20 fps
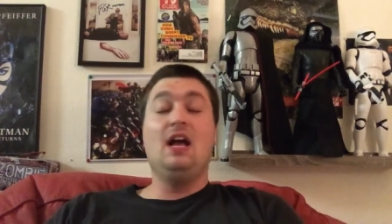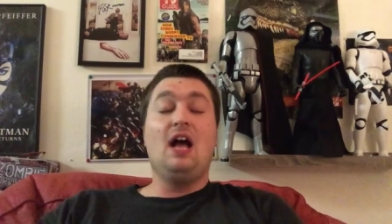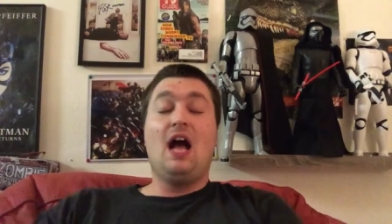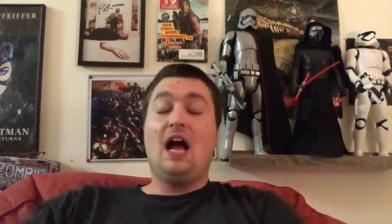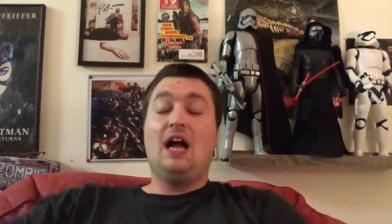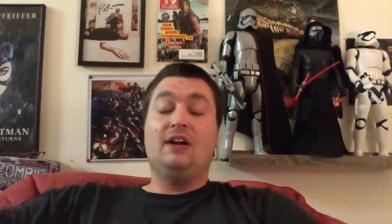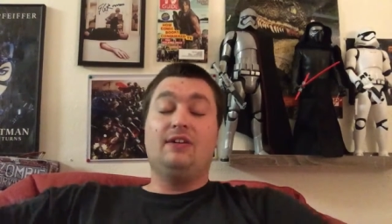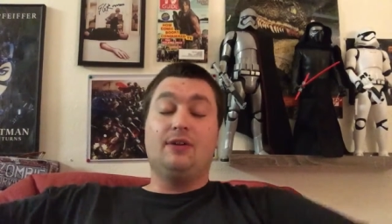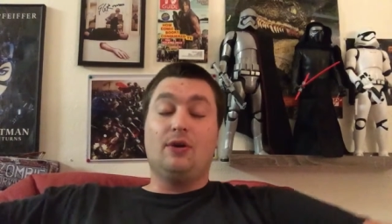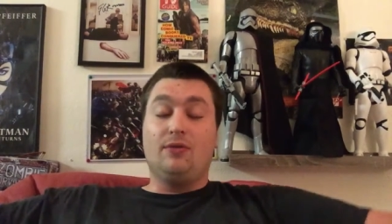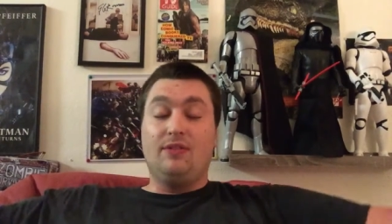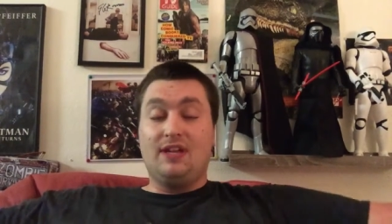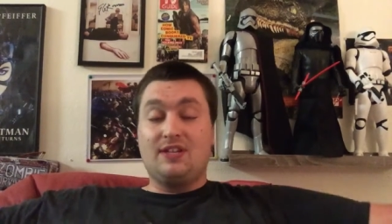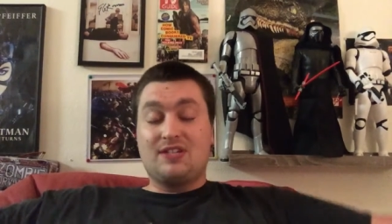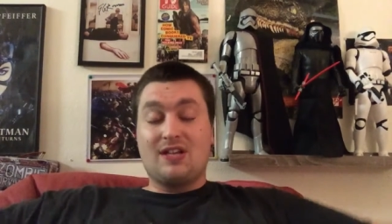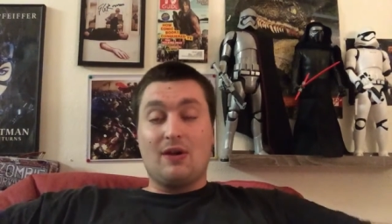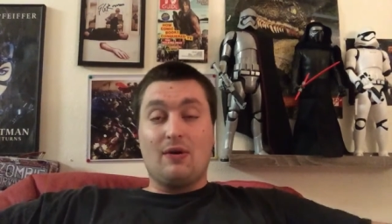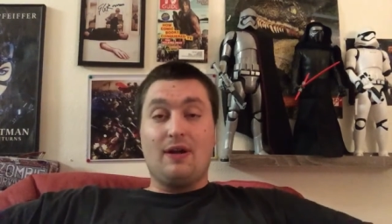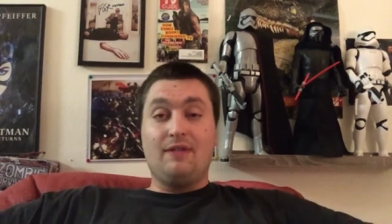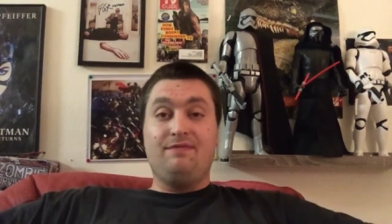I don't know. That's
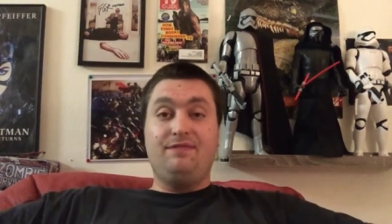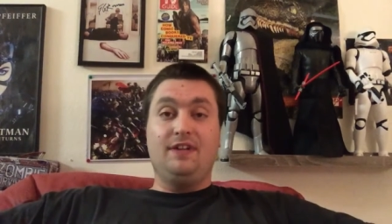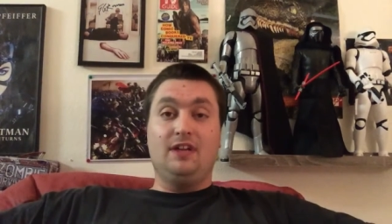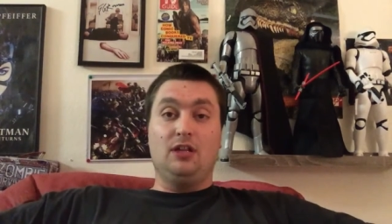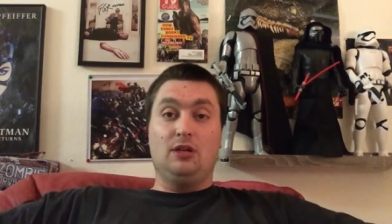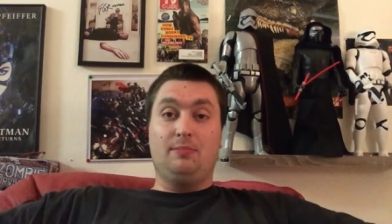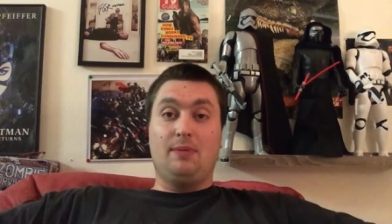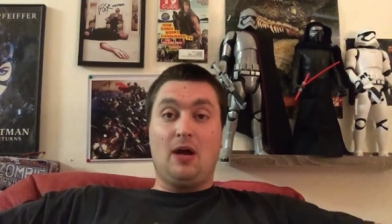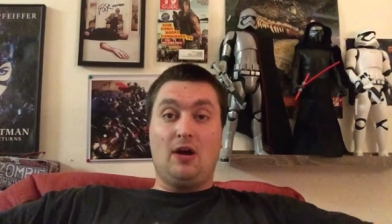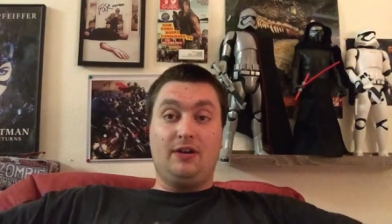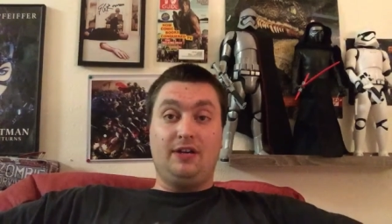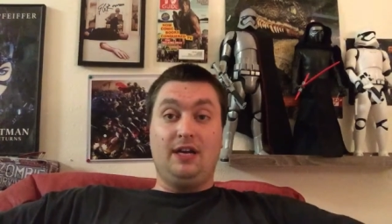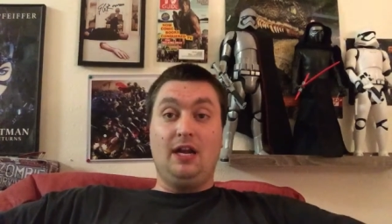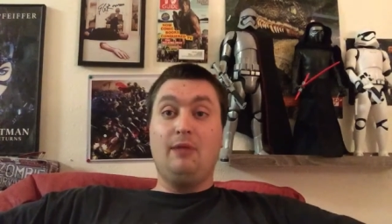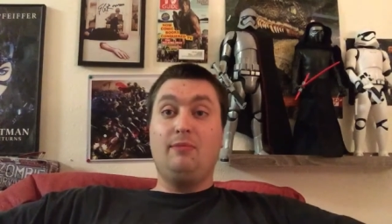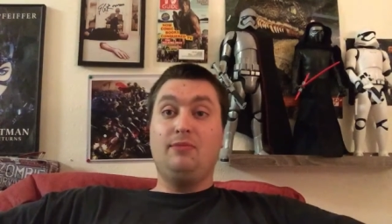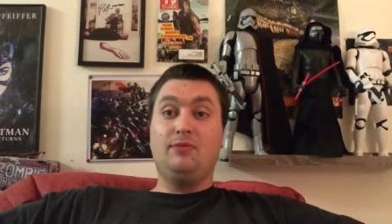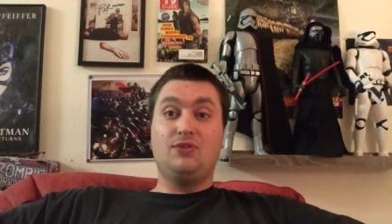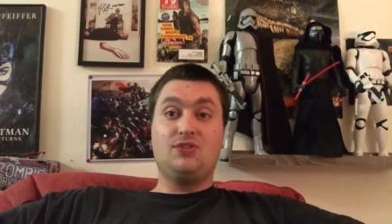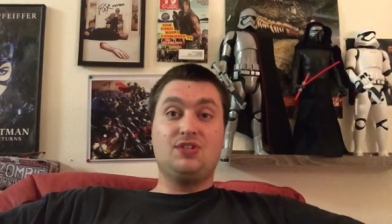how I feel about it.
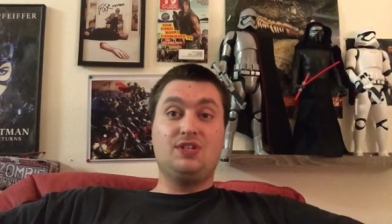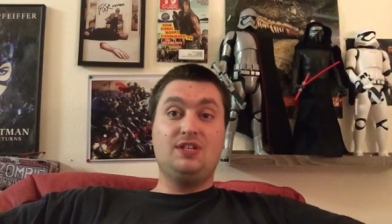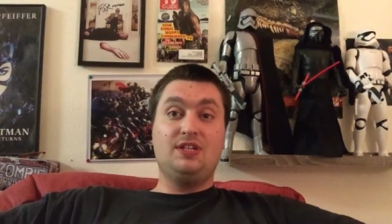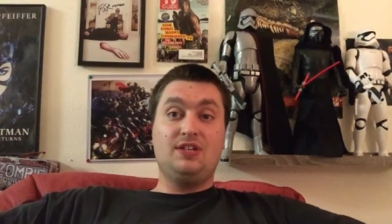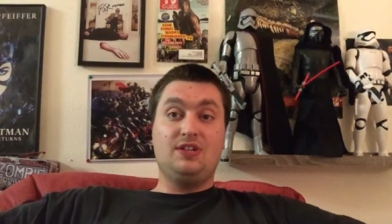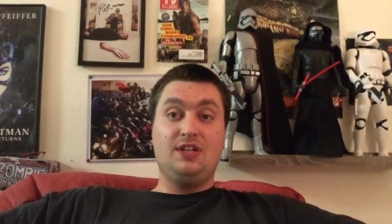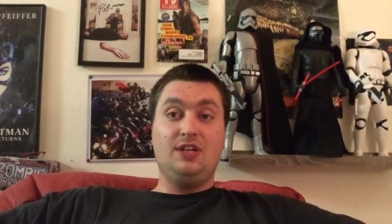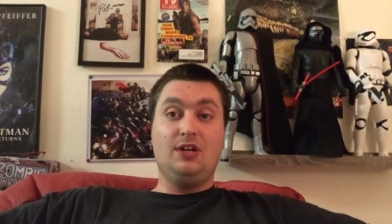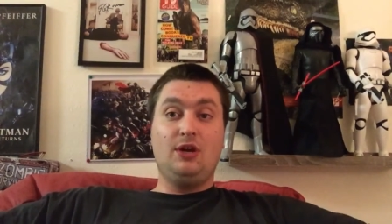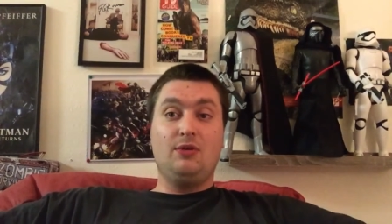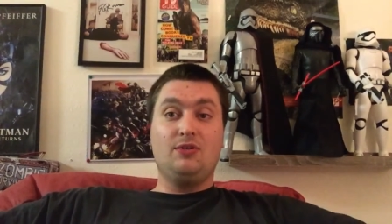It was, you know,